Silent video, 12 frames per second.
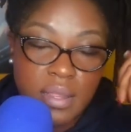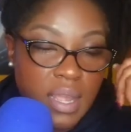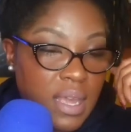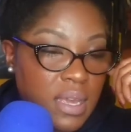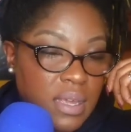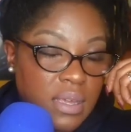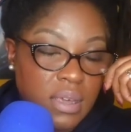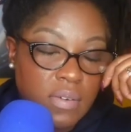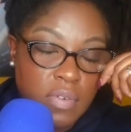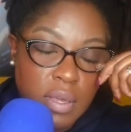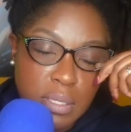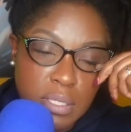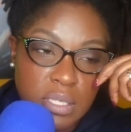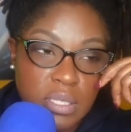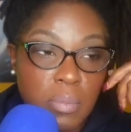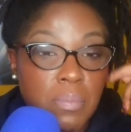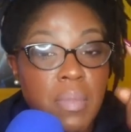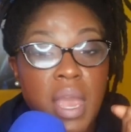They can give us
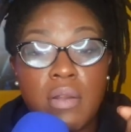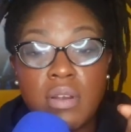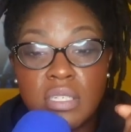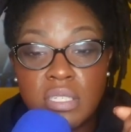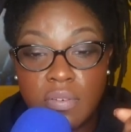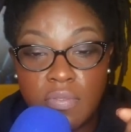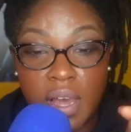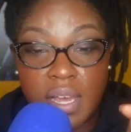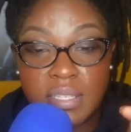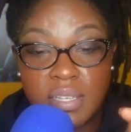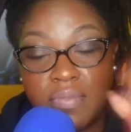marriage advice